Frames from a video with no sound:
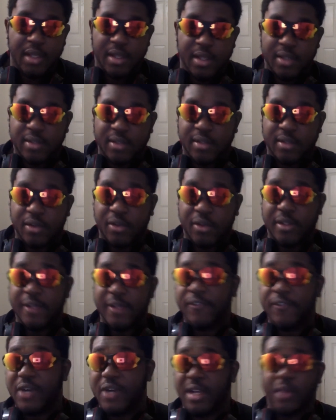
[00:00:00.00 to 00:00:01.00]
So
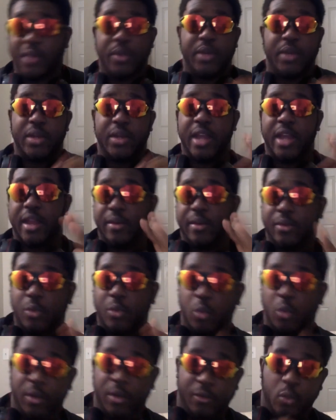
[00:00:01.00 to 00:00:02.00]
then finally we get
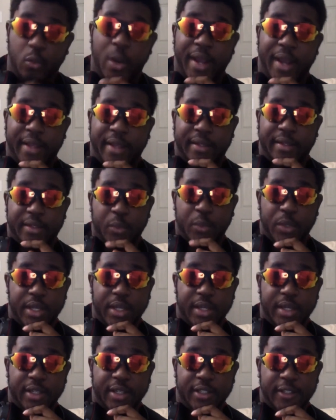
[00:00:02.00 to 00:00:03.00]
with Weiss. We
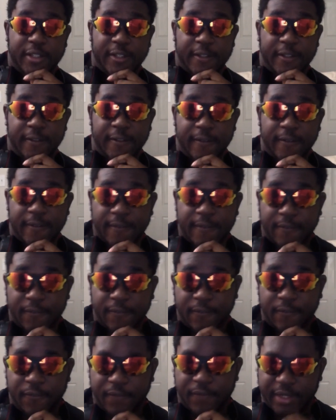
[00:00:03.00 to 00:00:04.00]
get to see
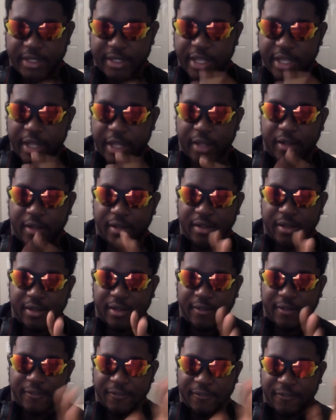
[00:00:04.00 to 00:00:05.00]
Bela
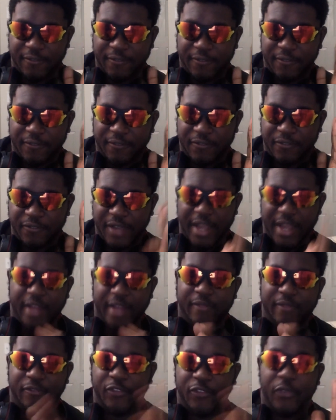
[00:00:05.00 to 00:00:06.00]
in
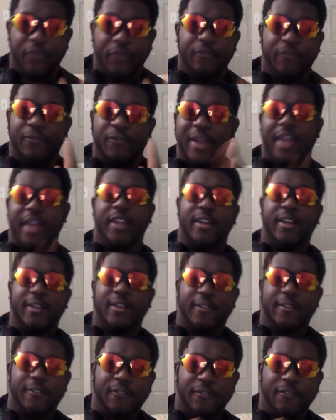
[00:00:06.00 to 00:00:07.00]

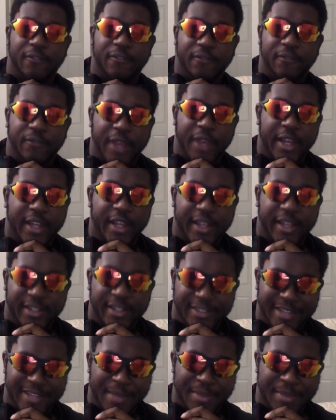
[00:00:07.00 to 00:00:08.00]

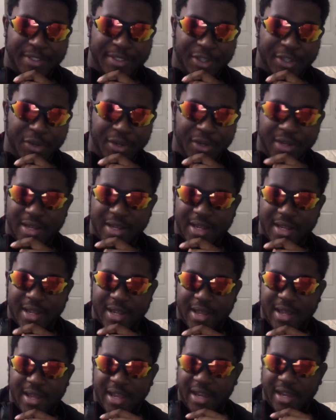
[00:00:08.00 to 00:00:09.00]
this episode.
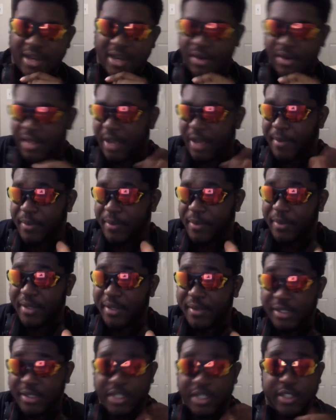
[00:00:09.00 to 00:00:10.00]
And a lot of people
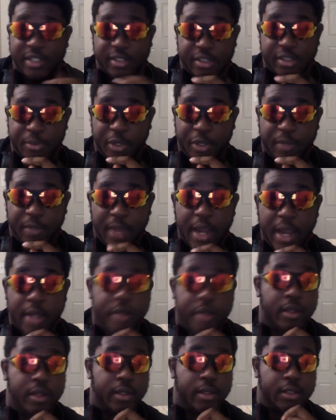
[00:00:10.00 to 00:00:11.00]
believe she is the Spring
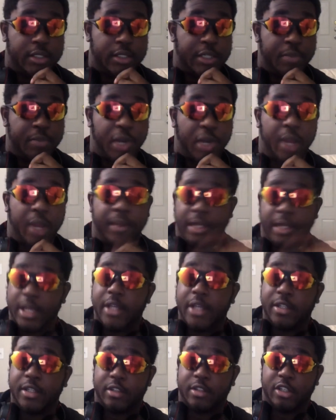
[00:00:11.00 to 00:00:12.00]
Maiden, and she probably
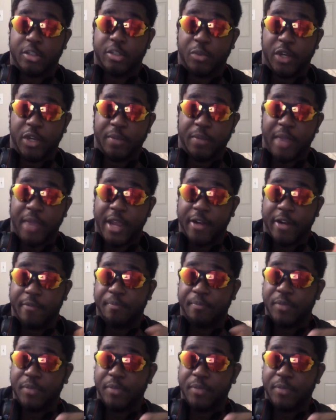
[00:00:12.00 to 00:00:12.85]
is the Spring Maiden.